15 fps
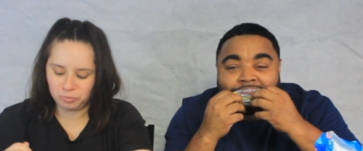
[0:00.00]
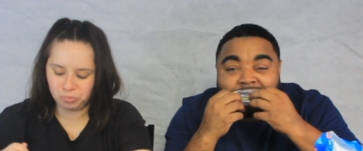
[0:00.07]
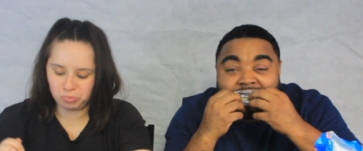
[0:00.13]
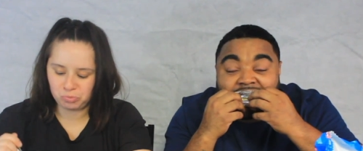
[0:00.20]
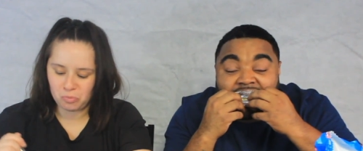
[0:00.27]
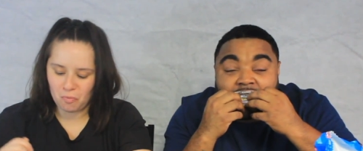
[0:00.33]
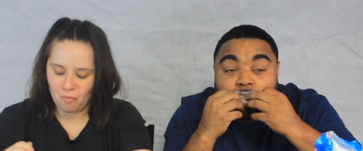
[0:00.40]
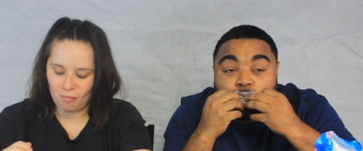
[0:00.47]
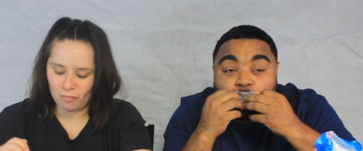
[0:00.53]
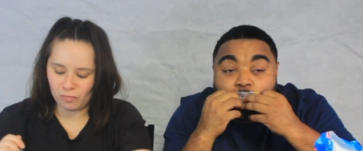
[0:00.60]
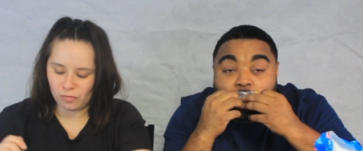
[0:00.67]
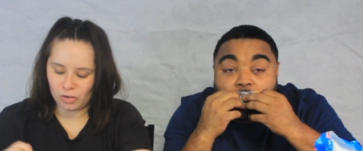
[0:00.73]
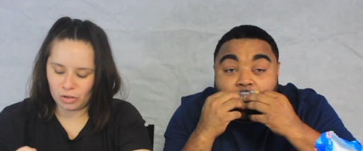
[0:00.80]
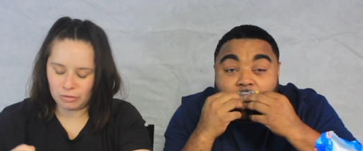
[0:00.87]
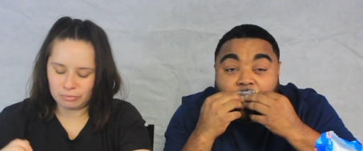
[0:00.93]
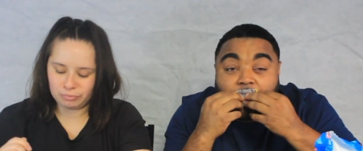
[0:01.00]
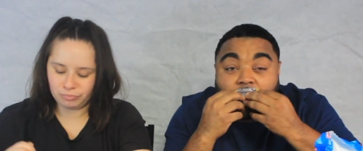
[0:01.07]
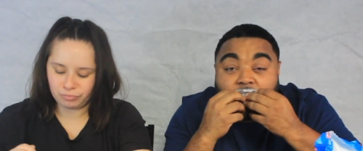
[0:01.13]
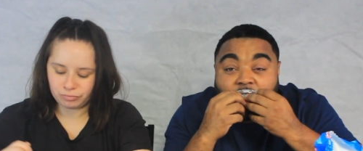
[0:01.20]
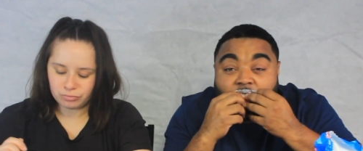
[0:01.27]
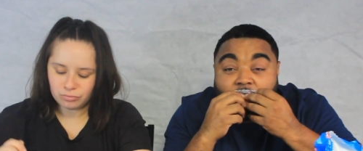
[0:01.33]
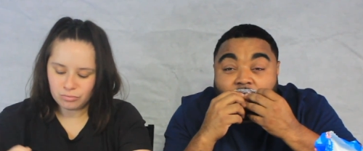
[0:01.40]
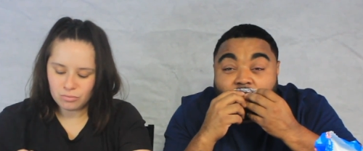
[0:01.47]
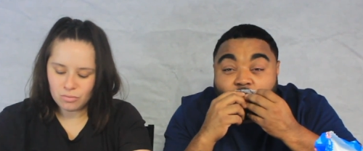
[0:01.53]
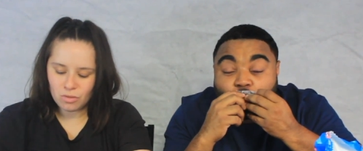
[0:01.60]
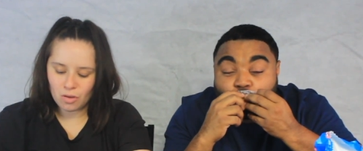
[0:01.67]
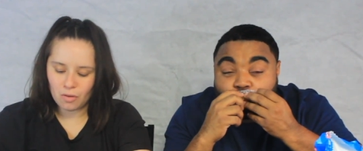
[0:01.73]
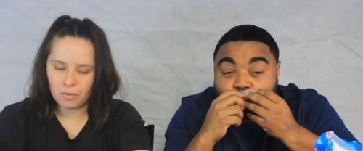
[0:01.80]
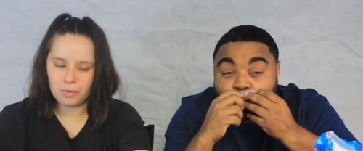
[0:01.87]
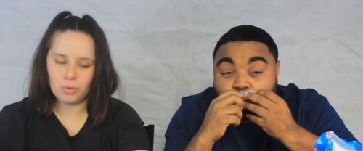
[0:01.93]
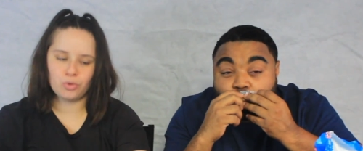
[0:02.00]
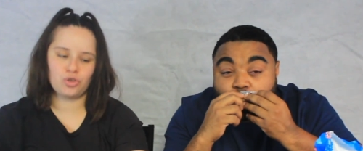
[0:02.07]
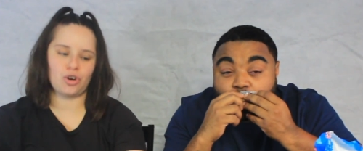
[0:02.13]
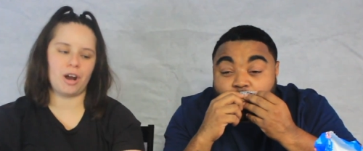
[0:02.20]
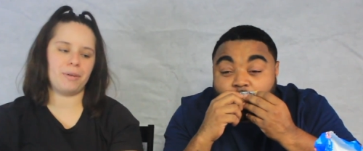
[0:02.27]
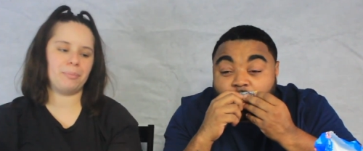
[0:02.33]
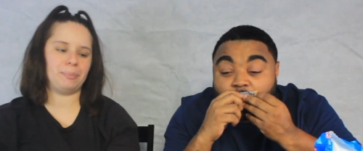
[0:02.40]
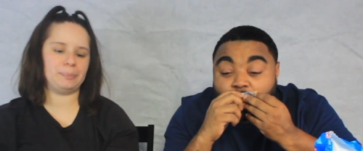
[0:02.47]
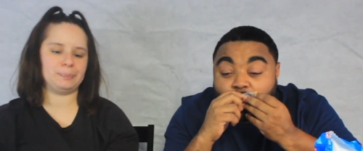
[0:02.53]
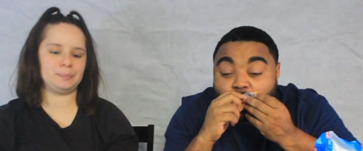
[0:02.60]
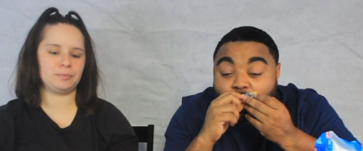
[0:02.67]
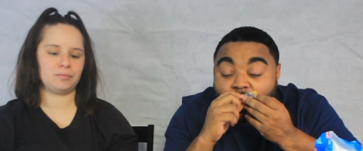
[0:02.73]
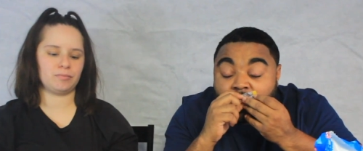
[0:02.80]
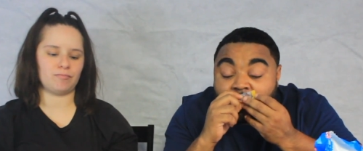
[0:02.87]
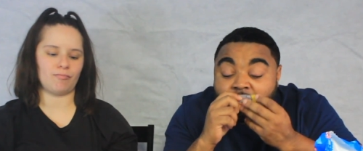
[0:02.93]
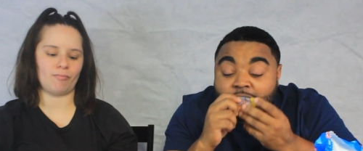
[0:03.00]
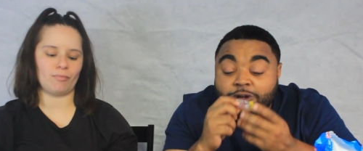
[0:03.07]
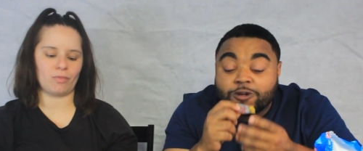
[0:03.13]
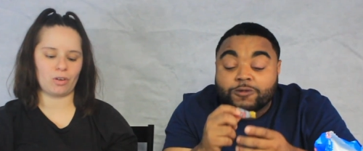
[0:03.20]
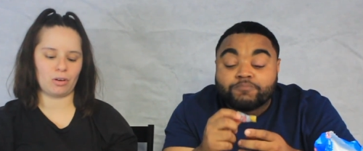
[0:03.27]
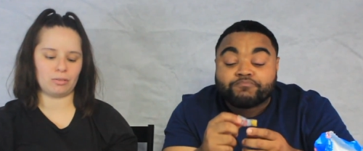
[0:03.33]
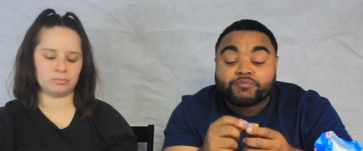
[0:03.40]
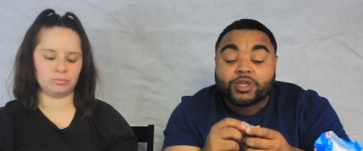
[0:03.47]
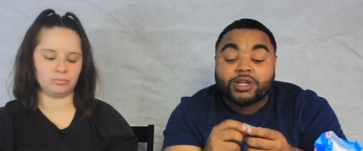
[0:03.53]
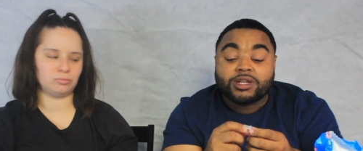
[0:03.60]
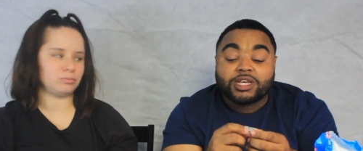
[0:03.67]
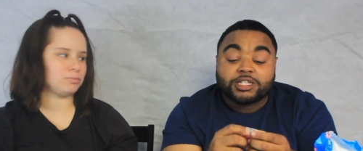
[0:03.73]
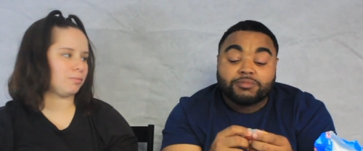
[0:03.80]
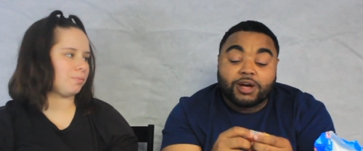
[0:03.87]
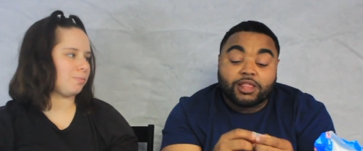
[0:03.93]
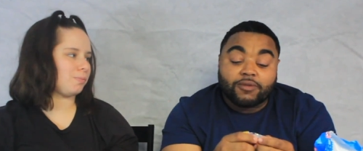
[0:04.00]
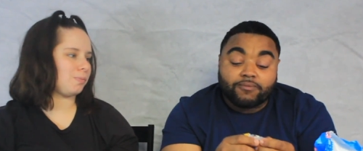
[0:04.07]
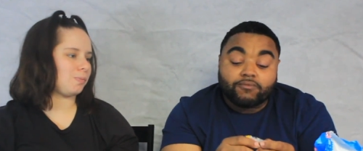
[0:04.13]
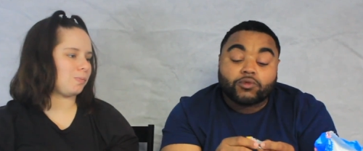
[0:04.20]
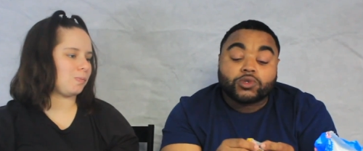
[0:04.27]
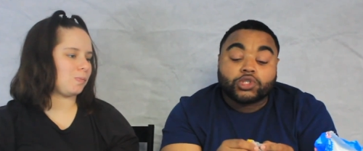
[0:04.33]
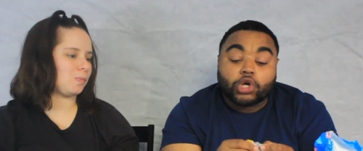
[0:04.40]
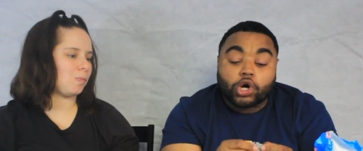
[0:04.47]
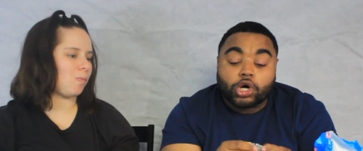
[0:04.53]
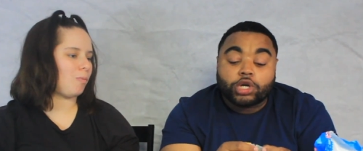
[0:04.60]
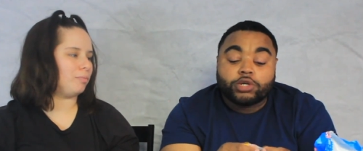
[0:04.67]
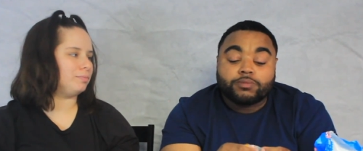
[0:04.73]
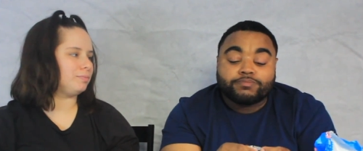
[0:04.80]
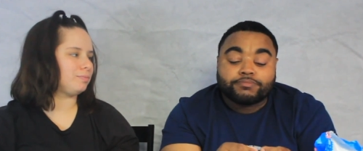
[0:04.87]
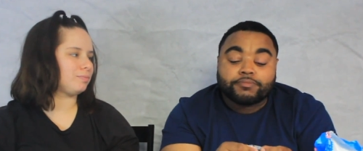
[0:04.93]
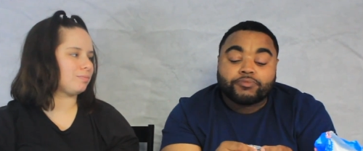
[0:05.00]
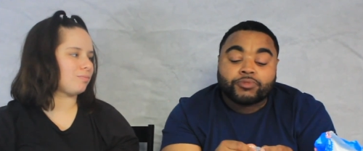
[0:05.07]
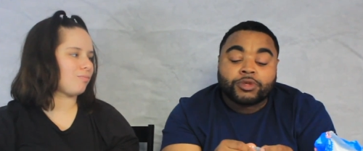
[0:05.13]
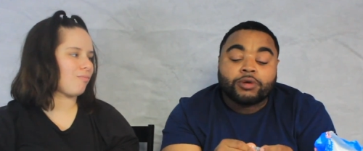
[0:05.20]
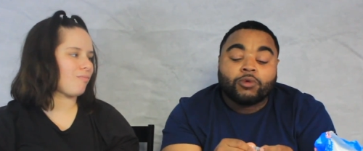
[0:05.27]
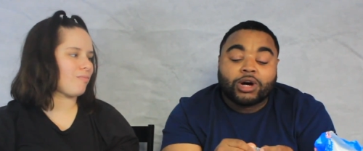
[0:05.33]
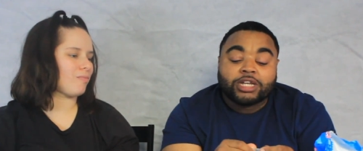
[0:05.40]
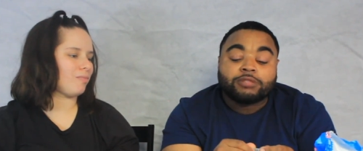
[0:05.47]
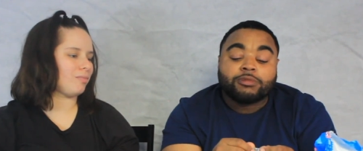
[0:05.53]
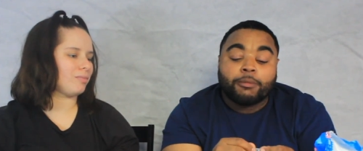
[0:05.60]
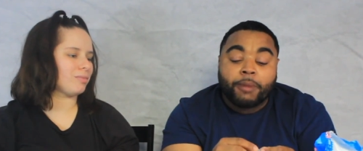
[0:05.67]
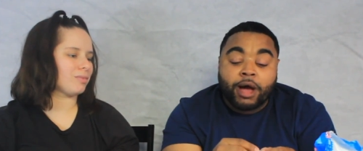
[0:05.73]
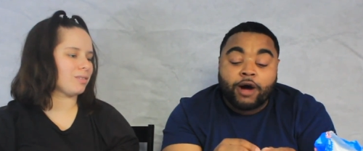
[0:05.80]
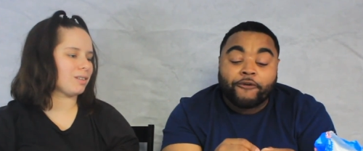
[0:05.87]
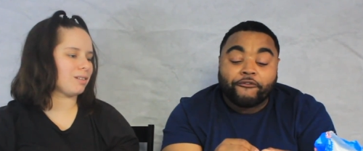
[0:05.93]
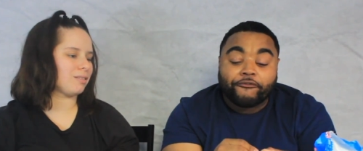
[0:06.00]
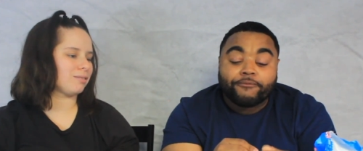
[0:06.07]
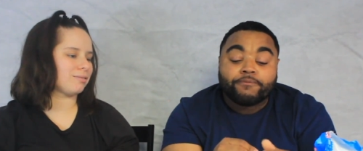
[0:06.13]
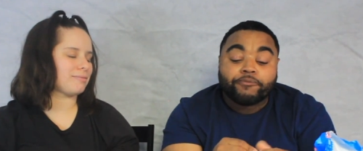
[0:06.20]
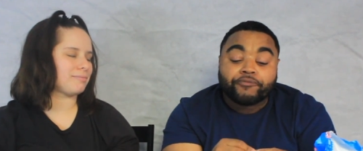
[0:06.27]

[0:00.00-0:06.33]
Speaker 1: Alright. You wanna try it? This mother was hard. Watch my mouth.